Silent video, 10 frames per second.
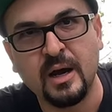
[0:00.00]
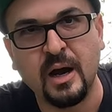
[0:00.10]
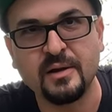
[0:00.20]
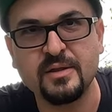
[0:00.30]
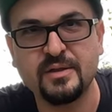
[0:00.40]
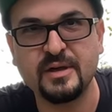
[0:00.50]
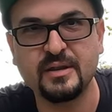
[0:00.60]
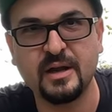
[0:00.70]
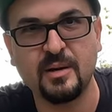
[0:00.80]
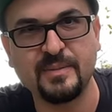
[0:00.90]
Another thing
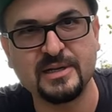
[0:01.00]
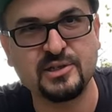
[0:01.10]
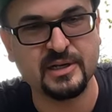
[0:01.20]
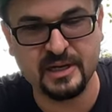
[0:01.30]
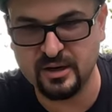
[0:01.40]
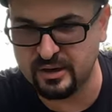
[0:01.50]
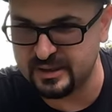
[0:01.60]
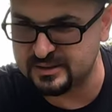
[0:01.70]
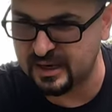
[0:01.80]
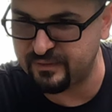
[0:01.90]
that I'll mention here
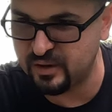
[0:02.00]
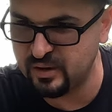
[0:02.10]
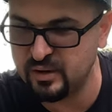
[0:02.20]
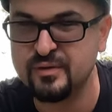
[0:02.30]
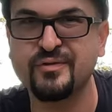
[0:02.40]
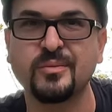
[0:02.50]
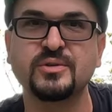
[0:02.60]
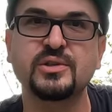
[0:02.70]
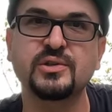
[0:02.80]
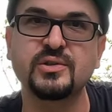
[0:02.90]
is I've heard from
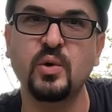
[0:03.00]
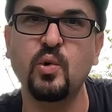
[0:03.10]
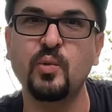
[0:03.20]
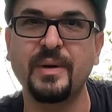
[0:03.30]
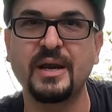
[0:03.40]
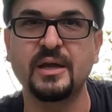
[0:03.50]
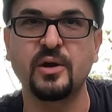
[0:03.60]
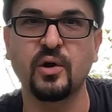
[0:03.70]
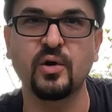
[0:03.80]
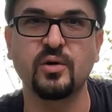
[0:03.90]
so many
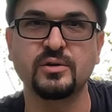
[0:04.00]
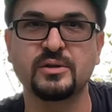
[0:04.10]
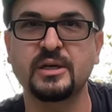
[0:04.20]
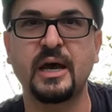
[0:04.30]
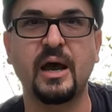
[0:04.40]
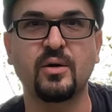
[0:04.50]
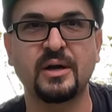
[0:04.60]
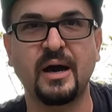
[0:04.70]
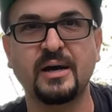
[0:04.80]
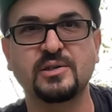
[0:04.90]
girls how
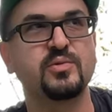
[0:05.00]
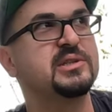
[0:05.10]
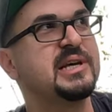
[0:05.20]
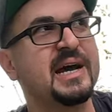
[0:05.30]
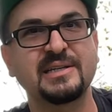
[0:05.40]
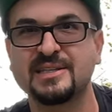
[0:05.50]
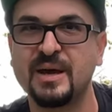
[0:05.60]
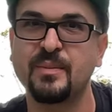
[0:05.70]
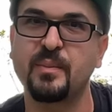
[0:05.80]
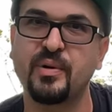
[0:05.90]
guys will text
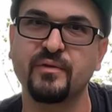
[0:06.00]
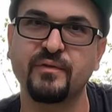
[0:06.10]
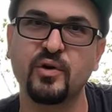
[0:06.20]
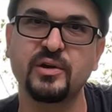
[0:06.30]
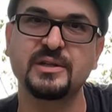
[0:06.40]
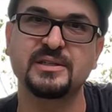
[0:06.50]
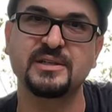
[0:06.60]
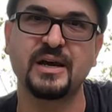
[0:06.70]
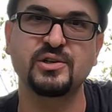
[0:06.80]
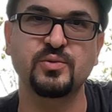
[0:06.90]
them perverted
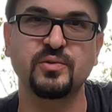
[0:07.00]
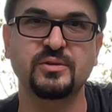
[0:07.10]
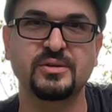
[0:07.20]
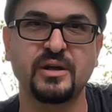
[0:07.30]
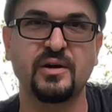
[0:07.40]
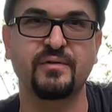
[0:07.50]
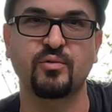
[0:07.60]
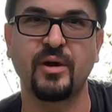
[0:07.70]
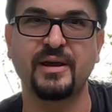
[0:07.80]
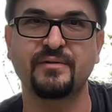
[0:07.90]
sexual stuff
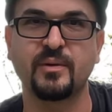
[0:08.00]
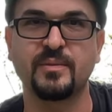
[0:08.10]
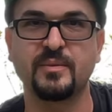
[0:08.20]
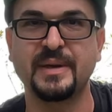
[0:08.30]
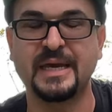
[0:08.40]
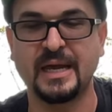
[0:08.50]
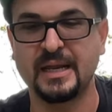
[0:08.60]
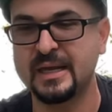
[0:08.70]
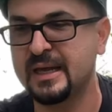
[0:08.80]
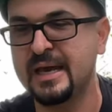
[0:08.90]
right from the
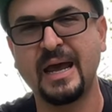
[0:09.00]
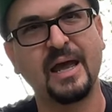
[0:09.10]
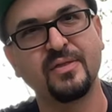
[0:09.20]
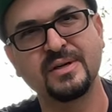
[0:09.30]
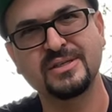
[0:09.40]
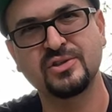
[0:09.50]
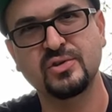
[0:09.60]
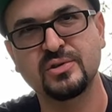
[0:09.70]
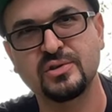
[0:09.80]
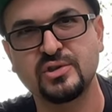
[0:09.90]
beginning. And this
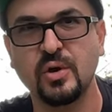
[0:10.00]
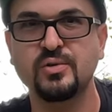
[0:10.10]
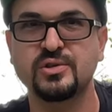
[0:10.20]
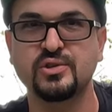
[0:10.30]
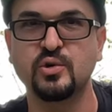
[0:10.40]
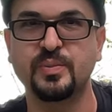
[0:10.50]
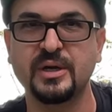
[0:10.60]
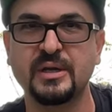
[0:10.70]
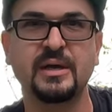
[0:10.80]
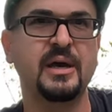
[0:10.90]
is so
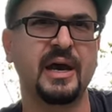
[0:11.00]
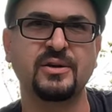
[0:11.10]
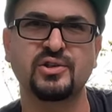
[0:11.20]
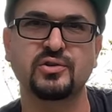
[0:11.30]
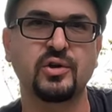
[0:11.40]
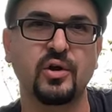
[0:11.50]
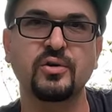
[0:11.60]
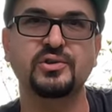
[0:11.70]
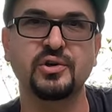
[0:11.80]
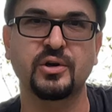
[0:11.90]
stupid and just
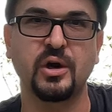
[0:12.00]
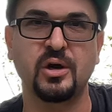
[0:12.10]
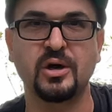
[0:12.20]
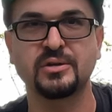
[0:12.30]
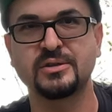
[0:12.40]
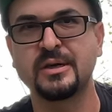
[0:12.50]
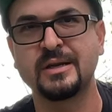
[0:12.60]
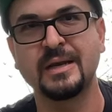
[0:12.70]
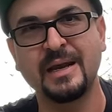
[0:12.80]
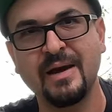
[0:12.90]
hurts your cause,
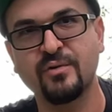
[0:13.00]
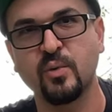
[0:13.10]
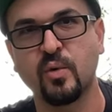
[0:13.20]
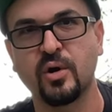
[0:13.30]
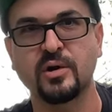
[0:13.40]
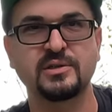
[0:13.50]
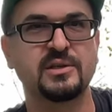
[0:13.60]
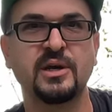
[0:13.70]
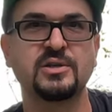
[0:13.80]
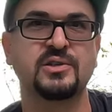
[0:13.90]
never works,
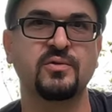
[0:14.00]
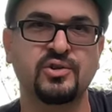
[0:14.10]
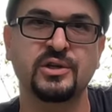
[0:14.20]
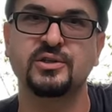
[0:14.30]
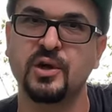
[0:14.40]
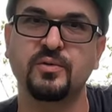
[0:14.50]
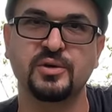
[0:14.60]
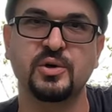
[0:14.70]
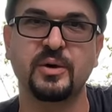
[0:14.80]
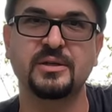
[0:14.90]
so just don't
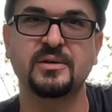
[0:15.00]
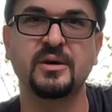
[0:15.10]
do it.